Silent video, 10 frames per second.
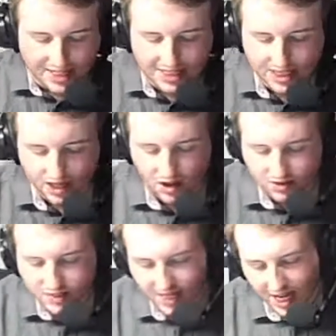He's
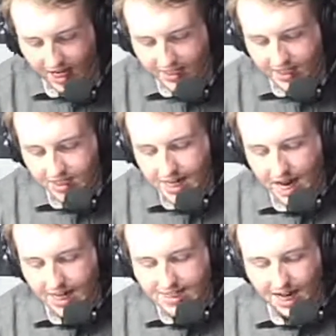alongside
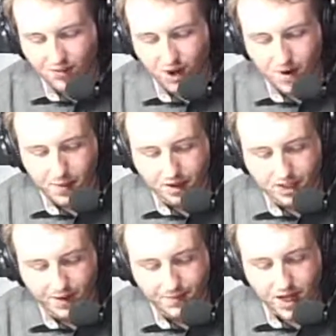Dan
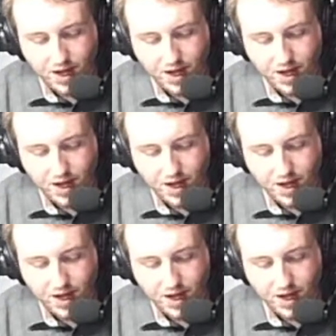Rowbottom.